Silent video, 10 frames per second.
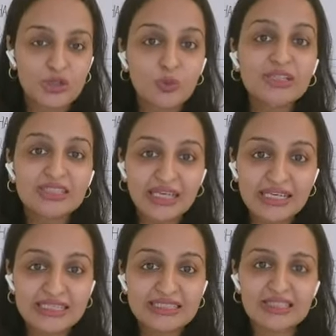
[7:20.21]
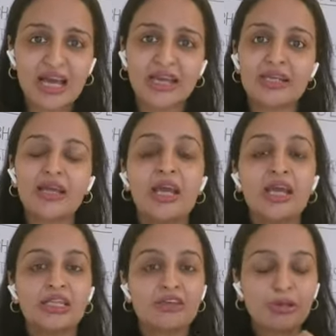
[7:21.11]
towards the east side,
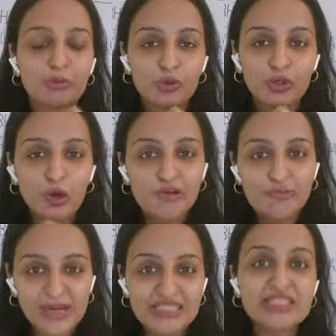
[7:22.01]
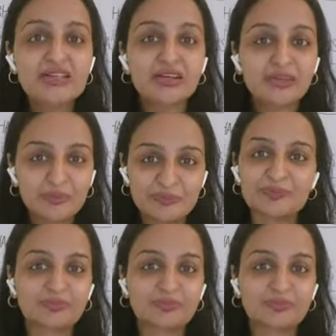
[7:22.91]
they will put a lot of mustard